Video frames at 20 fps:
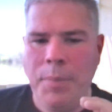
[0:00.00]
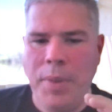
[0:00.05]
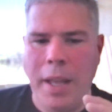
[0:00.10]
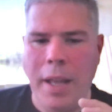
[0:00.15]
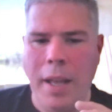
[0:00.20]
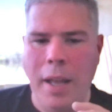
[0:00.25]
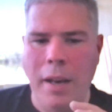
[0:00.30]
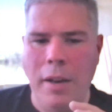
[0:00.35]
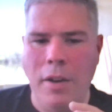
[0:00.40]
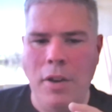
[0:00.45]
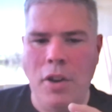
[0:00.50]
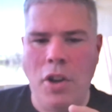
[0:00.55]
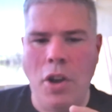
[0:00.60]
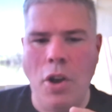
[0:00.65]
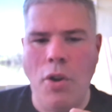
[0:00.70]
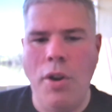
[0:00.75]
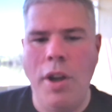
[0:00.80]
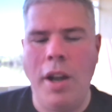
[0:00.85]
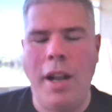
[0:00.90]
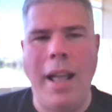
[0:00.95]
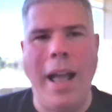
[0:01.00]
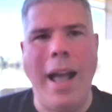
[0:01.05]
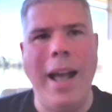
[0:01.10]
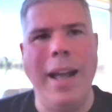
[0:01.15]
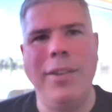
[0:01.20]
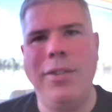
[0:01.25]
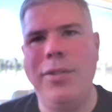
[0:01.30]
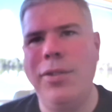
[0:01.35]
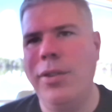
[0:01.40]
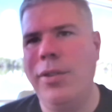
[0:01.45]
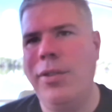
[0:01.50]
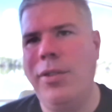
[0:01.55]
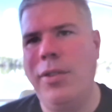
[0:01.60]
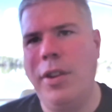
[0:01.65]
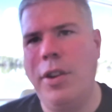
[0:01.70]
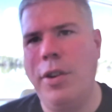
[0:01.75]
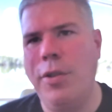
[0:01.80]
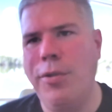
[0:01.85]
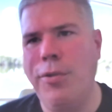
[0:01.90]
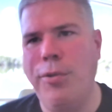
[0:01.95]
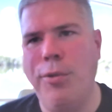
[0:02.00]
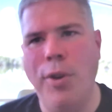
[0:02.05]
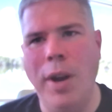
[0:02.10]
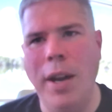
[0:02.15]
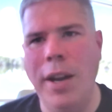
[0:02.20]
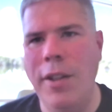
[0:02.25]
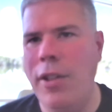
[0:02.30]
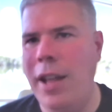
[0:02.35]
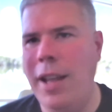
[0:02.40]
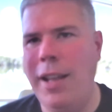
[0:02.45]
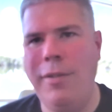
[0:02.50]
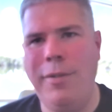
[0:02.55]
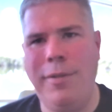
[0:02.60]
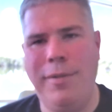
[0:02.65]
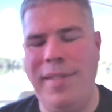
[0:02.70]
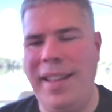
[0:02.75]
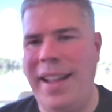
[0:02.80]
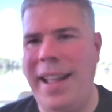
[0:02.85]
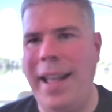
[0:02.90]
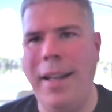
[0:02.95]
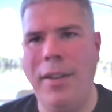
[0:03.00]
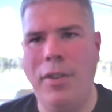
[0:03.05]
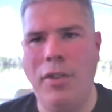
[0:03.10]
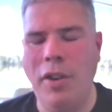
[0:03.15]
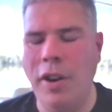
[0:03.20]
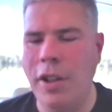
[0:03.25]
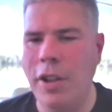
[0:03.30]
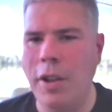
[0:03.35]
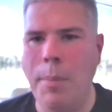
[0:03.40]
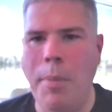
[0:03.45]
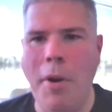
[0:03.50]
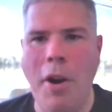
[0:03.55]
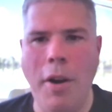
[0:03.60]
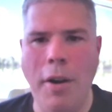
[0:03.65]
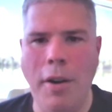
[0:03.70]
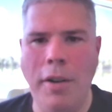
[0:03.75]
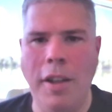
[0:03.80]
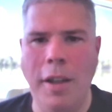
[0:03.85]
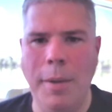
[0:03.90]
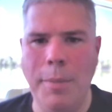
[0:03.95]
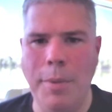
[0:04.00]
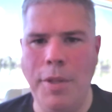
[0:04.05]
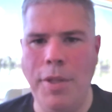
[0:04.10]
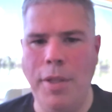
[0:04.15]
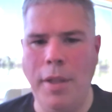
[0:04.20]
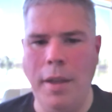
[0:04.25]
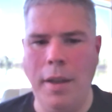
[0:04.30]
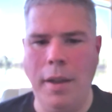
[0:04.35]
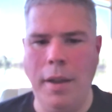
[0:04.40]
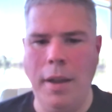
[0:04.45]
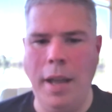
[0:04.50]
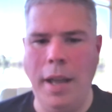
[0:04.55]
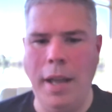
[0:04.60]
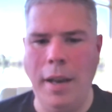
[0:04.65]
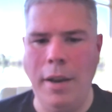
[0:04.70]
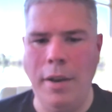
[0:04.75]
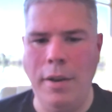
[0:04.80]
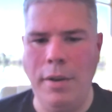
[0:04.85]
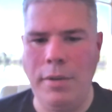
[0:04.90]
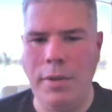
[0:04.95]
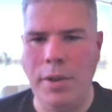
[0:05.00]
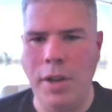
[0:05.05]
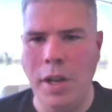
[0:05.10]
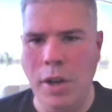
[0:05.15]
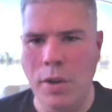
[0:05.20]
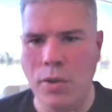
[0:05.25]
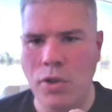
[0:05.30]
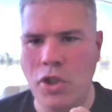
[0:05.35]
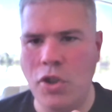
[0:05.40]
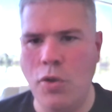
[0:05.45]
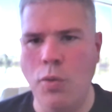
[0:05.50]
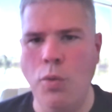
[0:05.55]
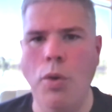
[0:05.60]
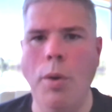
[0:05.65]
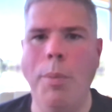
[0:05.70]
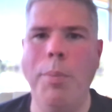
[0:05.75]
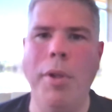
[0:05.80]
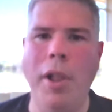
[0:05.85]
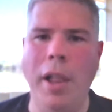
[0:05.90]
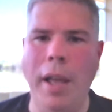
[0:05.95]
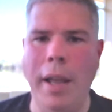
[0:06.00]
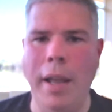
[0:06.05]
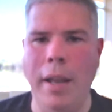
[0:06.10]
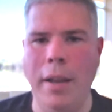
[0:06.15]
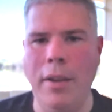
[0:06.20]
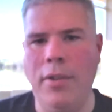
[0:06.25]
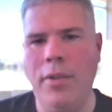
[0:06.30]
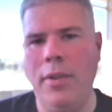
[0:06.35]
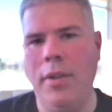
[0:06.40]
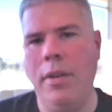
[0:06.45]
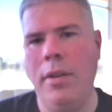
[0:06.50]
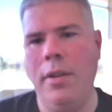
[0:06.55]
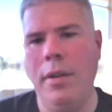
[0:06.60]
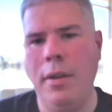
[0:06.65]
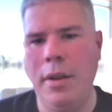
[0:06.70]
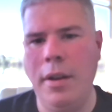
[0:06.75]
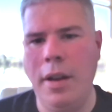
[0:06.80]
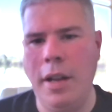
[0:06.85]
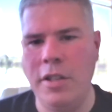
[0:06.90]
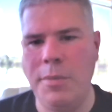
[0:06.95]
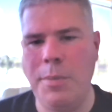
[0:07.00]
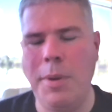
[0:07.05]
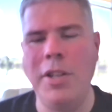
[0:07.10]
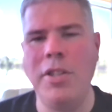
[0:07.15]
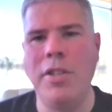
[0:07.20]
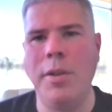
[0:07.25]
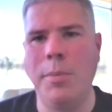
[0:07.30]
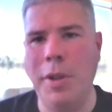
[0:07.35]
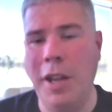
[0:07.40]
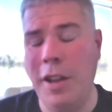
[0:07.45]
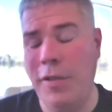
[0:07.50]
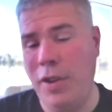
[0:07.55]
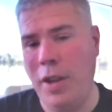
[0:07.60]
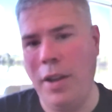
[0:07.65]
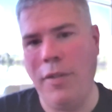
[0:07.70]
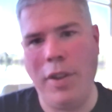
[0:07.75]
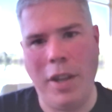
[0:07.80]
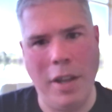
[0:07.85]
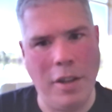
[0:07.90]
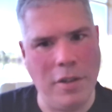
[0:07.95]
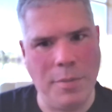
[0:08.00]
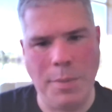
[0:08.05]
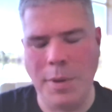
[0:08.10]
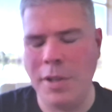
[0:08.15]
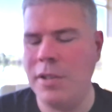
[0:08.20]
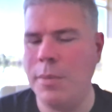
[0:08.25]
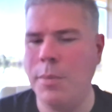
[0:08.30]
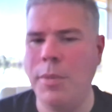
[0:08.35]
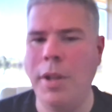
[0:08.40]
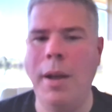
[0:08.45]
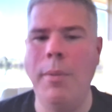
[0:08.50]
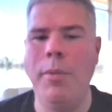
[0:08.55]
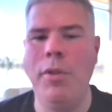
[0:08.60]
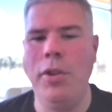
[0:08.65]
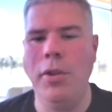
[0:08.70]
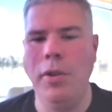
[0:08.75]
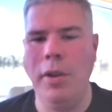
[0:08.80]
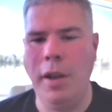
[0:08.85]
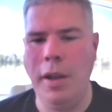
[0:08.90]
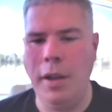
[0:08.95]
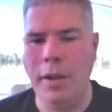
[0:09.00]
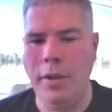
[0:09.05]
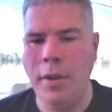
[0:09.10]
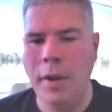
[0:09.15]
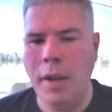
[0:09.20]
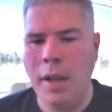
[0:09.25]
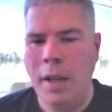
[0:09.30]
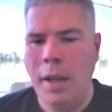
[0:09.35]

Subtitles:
and go to concerts that are free, like the concert in the park type of thing, and school plays, and spend some, if you have kids, spend some time with your kids.